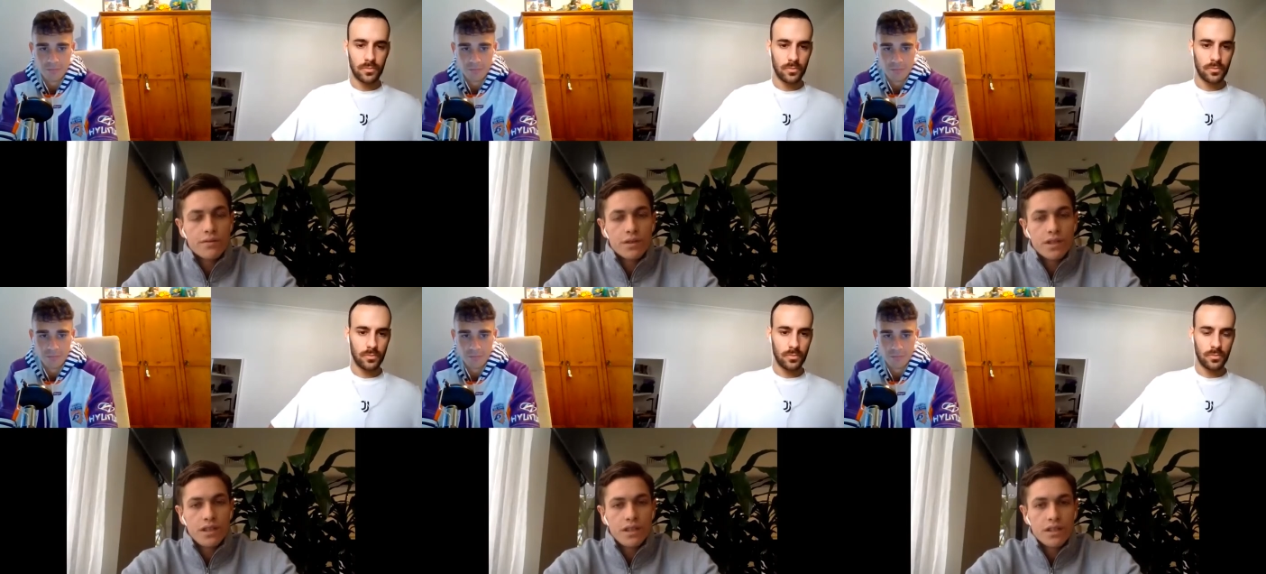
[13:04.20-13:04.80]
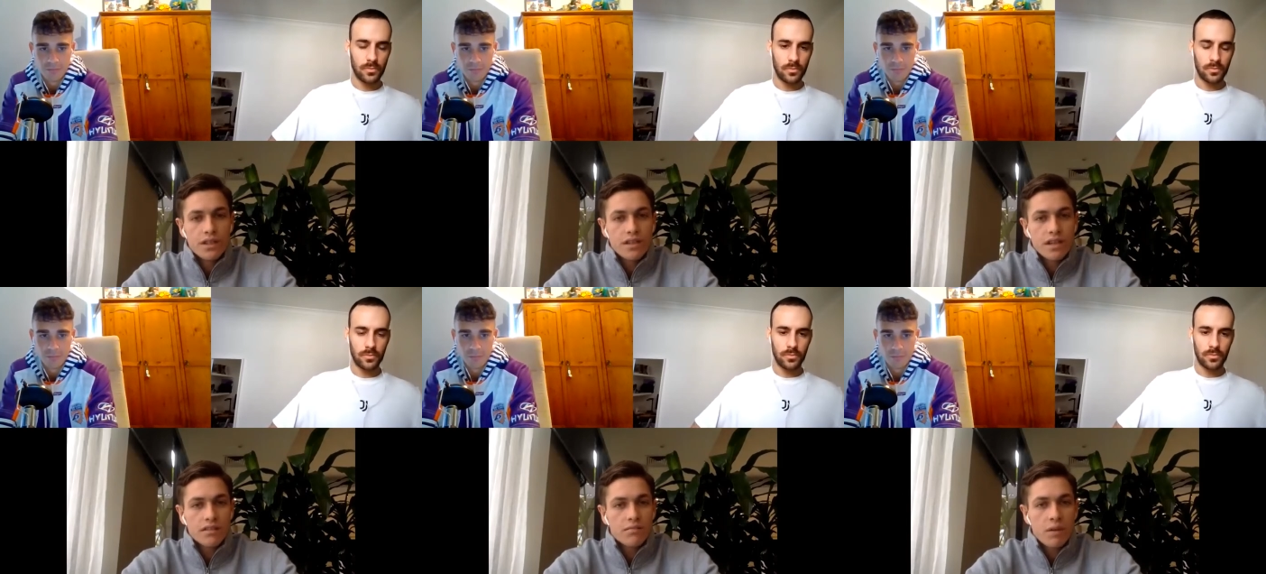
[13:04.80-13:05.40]
Speaker 1: footy because
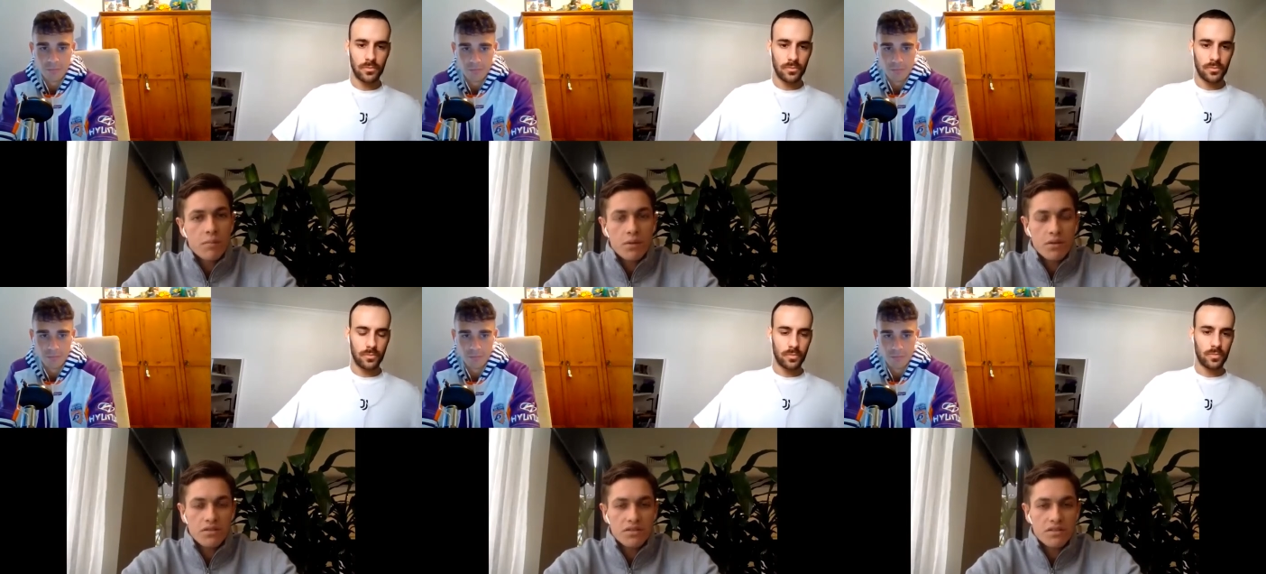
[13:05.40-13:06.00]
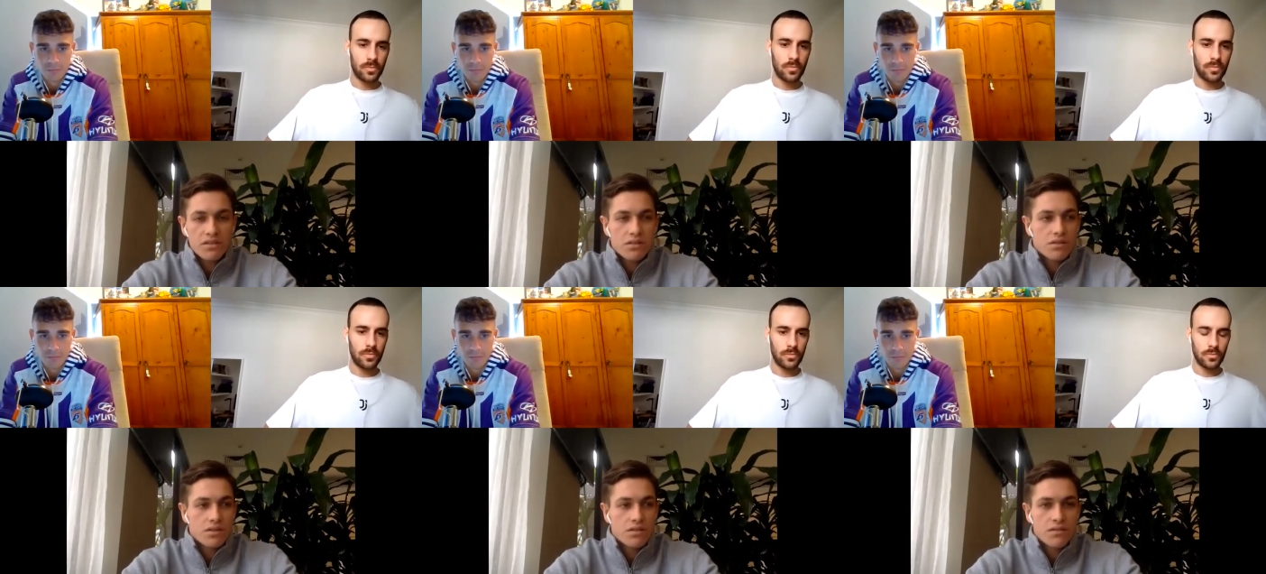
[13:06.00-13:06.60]
like my body just
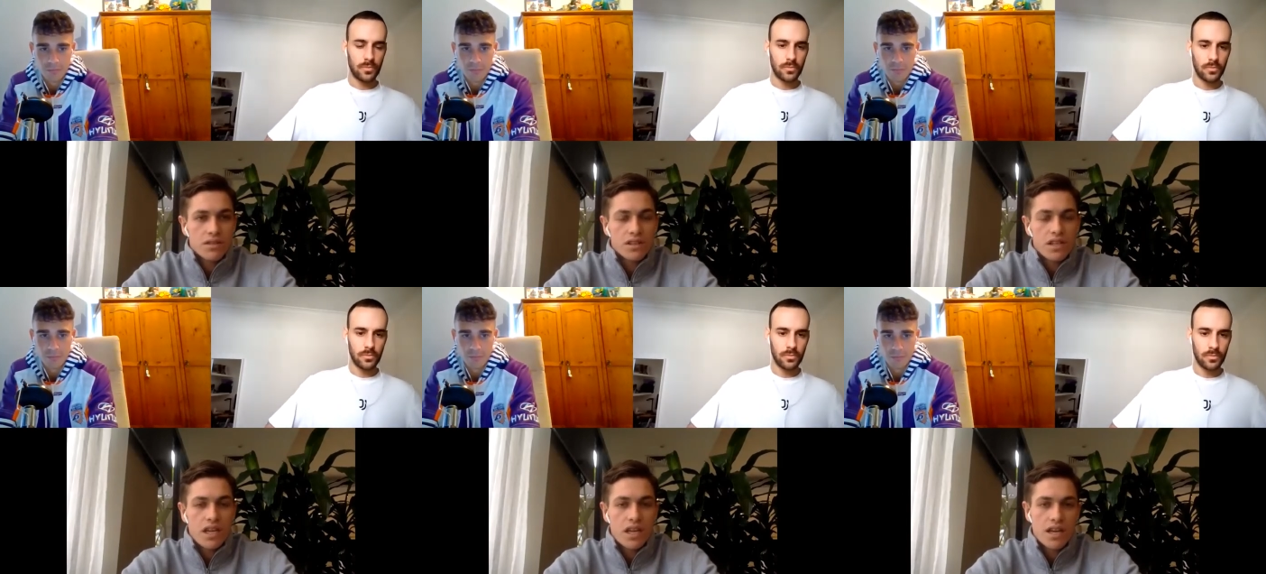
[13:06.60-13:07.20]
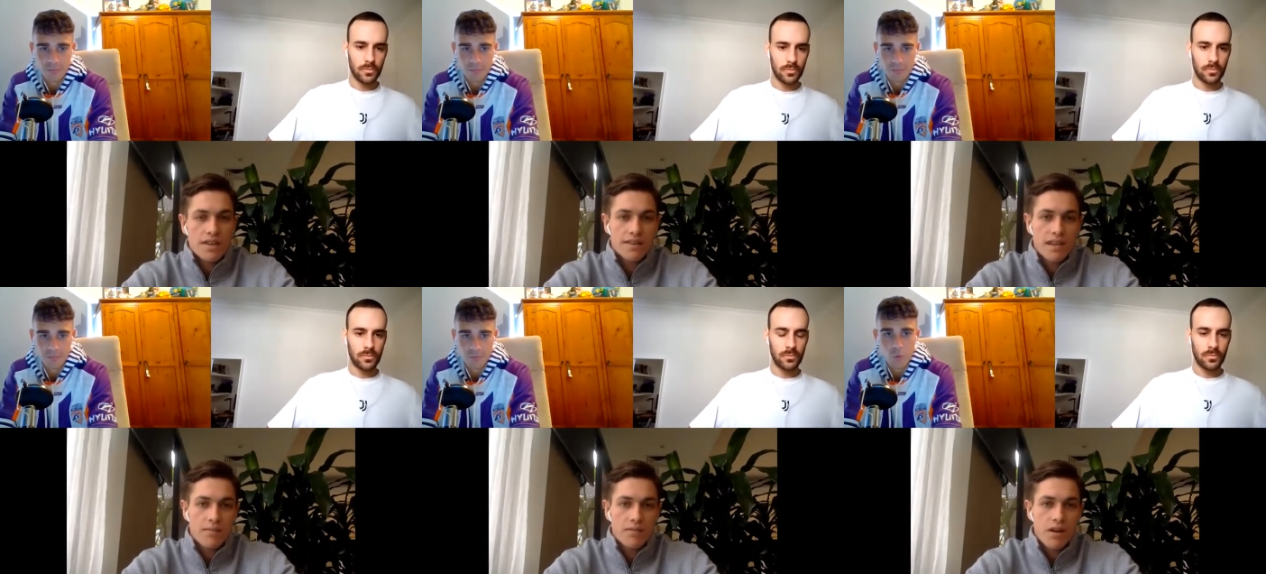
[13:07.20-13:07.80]
couldn't really.
Speaker 2: were
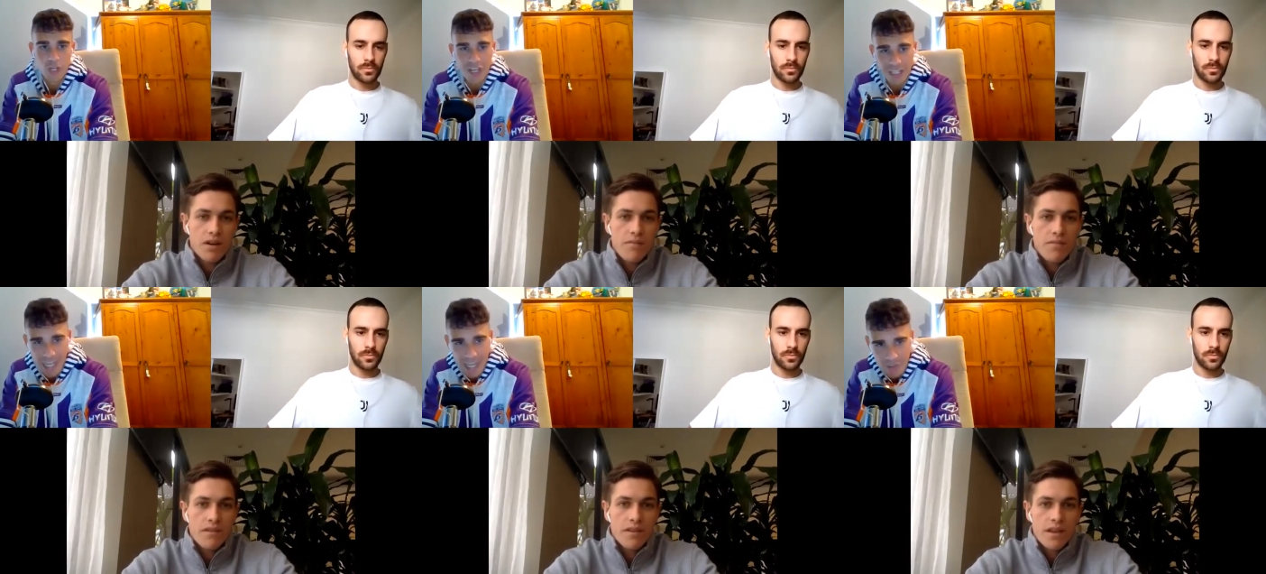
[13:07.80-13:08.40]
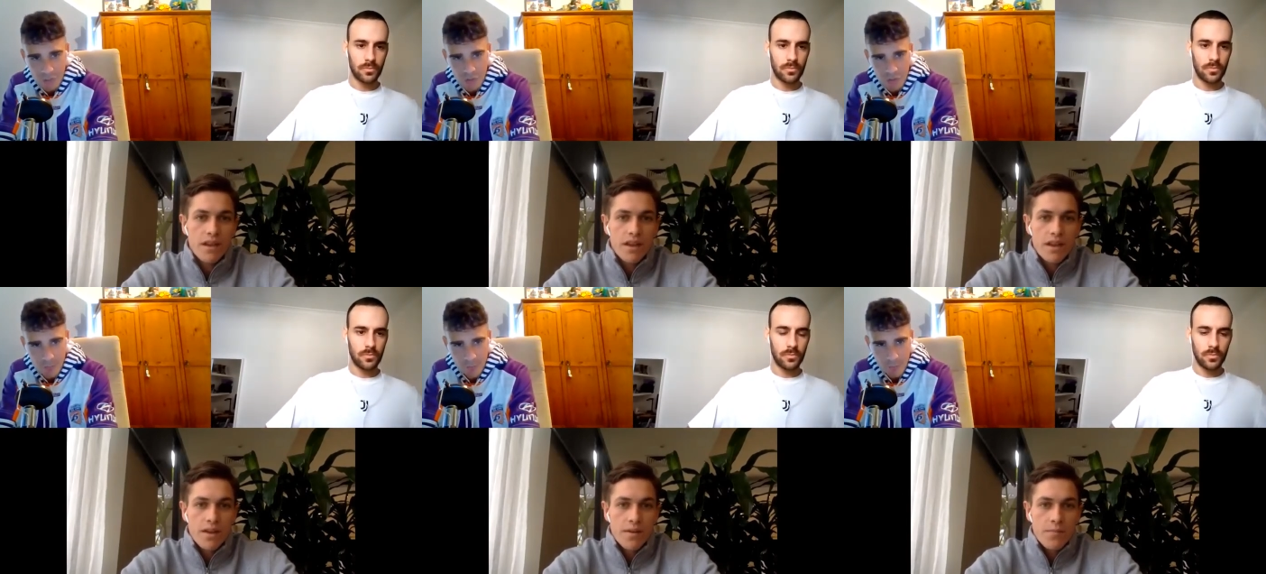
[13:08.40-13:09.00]
time. you allowed to,
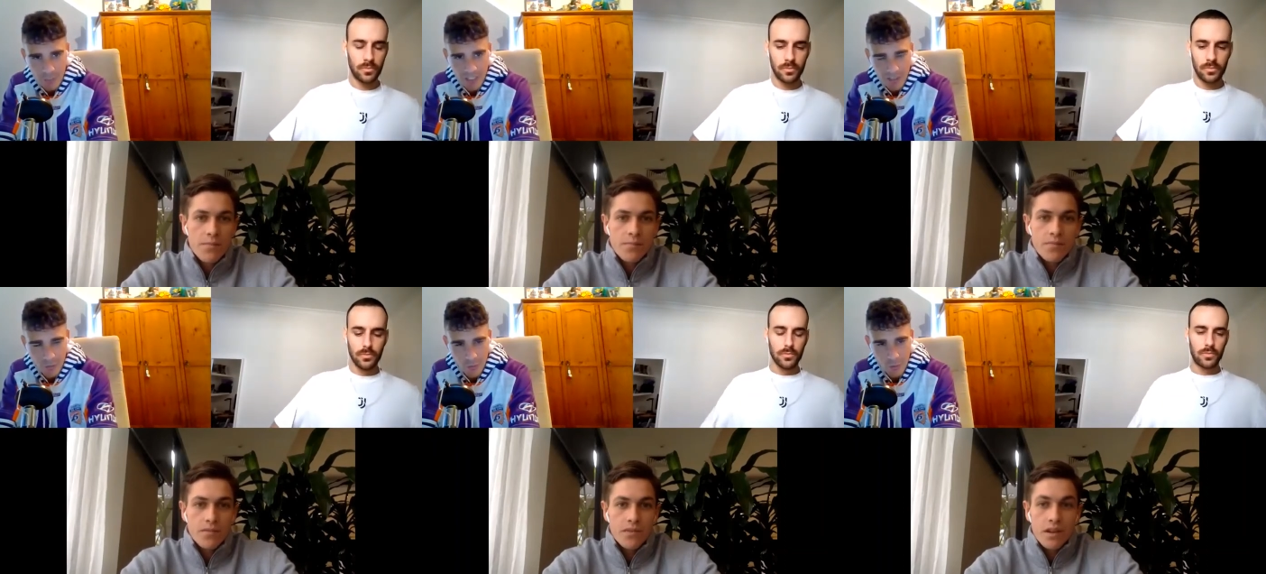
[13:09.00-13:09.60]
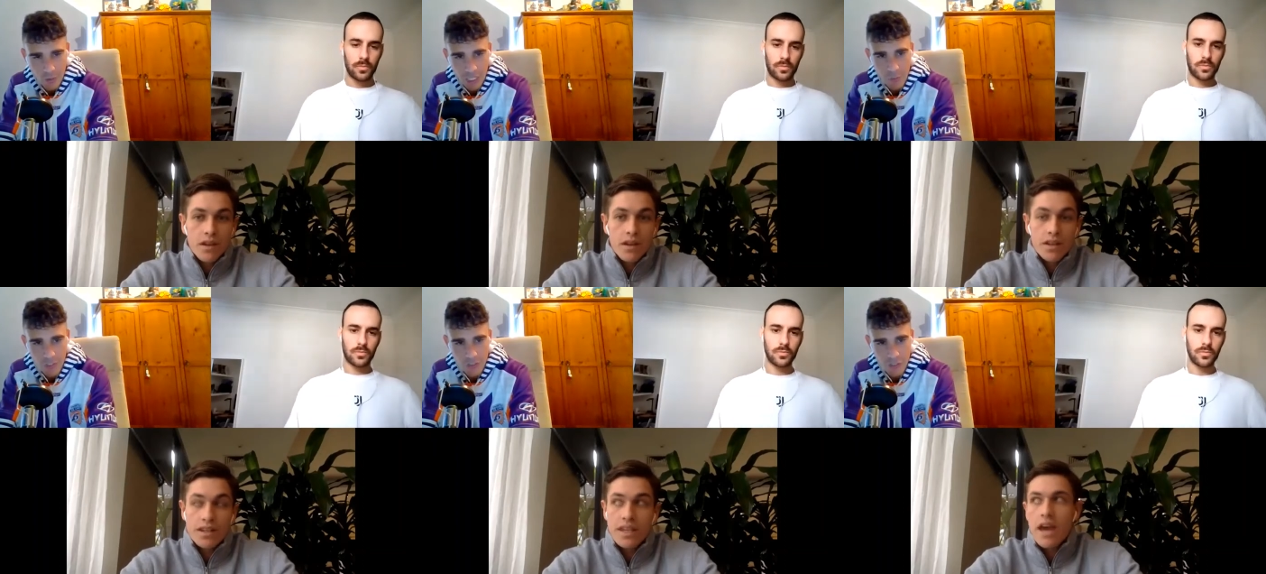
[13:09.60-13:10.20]
by the way, or like were
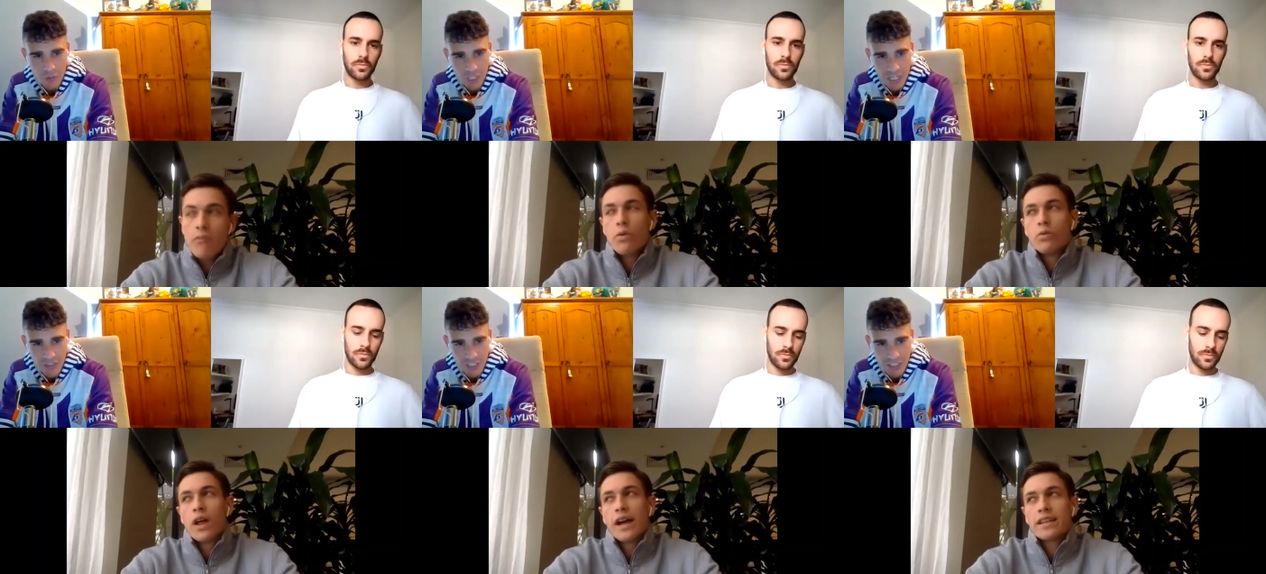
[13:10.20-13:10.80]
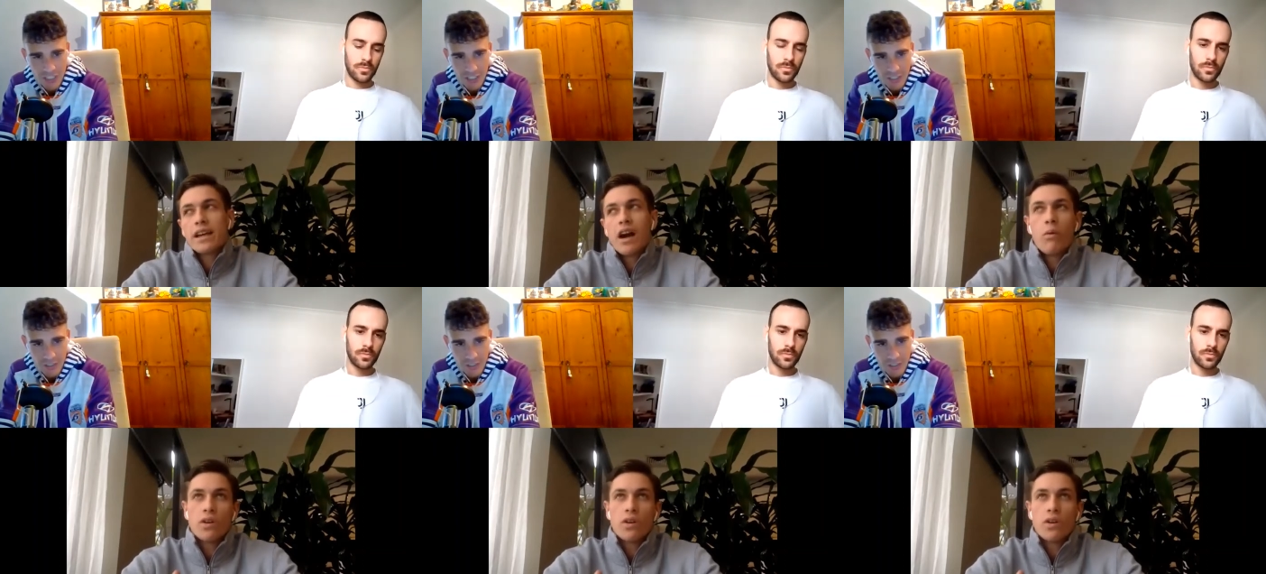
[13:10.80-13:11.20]
you? Yeah, you actually... well, like
Speaker 1: I